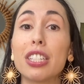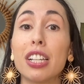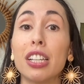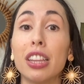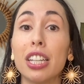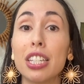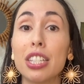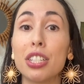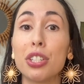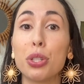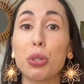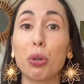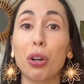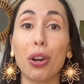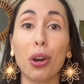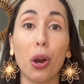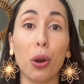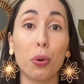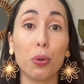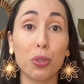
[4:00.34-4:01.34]
to listen to
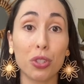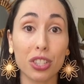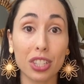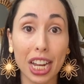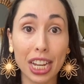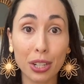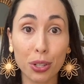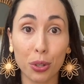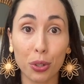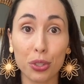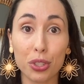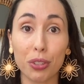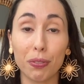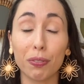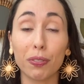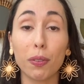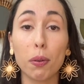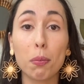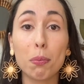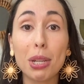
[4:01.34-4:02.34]
our own cycles.
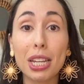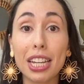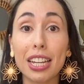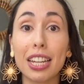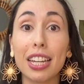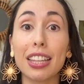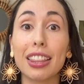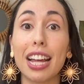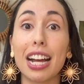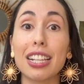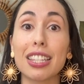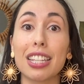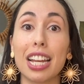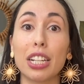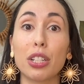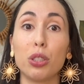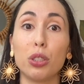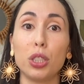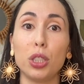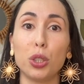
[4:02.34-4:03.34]
And for me, that
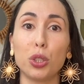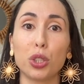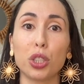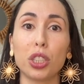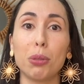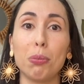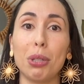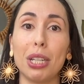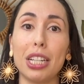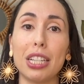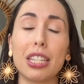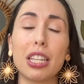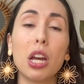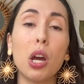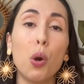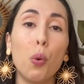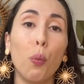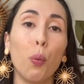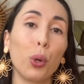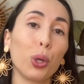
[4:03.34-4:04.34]
cycle usually means
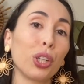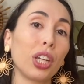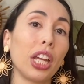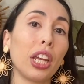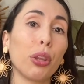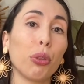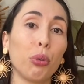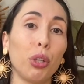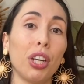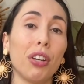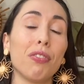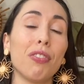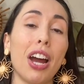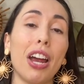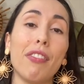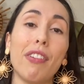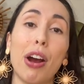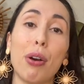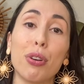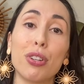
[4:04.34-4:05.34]
working 3 to
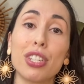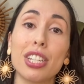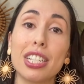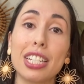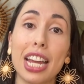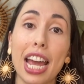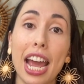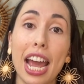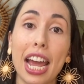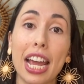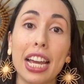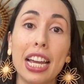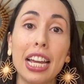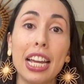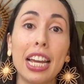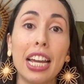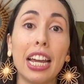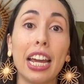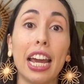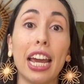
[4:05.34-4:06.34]
5 hours a day.
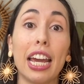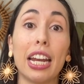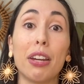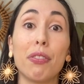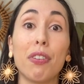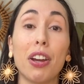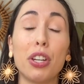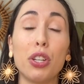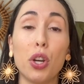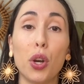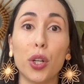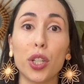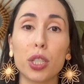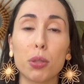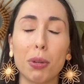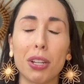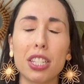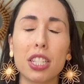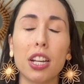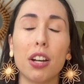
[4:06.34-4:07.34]
And if I notice
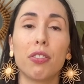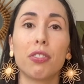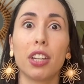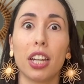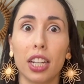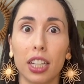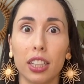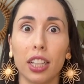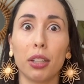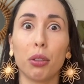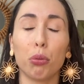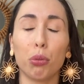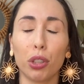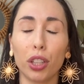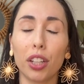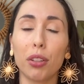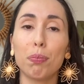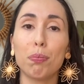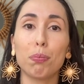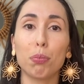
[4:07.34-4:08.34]
myself getting like
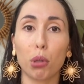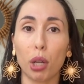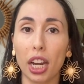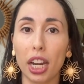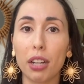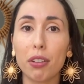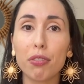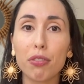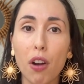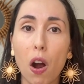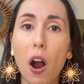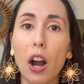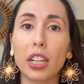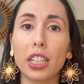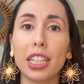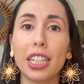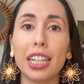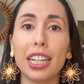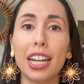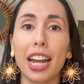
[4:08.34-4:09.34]
really brain
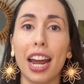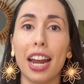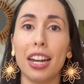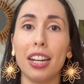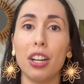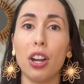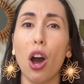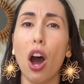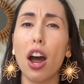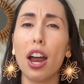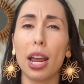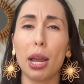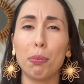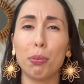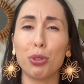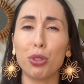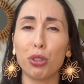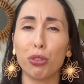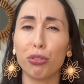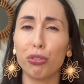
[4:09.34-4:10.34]
foggy and not
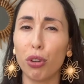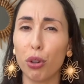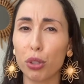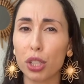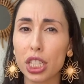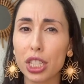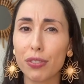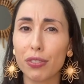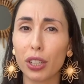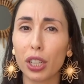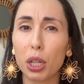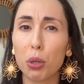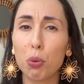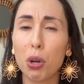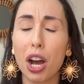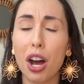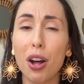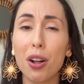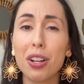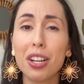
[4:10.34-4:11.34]
able to focus very
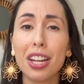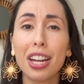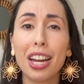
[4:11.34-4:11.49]
well,